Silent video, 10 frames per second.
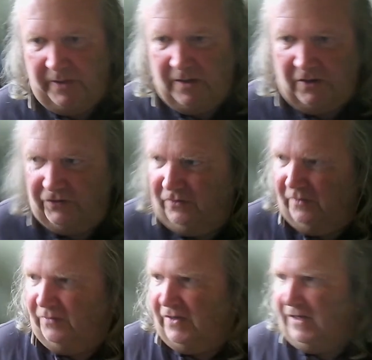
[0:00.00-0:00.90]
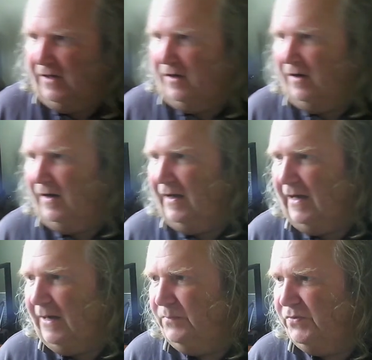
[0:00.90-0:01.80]
because they are
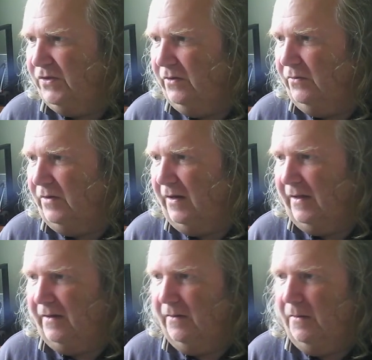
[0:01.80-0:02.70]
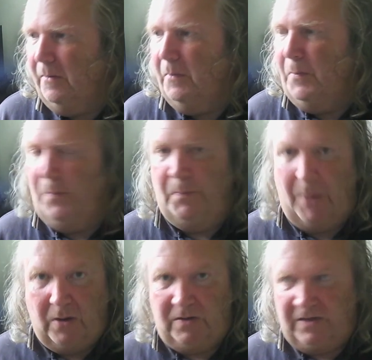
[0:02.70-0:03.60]
absolutely
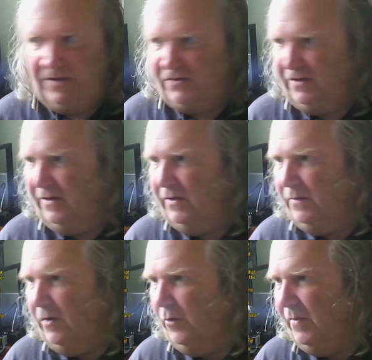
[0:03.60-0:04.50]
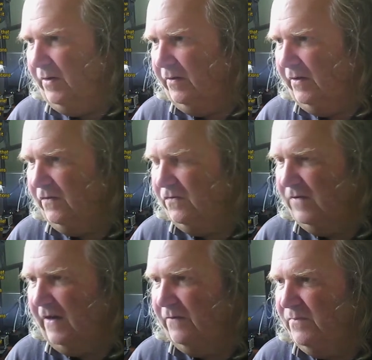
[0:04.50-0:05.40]
bonkers at the moment. They
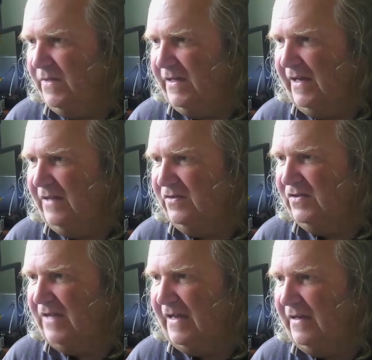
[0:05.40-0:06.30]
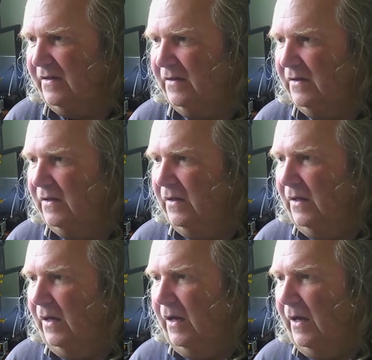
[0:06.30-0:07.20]
drive me insane.
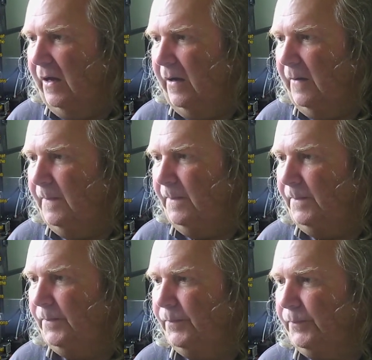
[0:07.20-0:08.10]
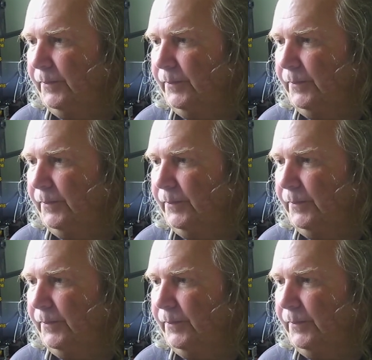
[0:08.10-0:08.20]
Um,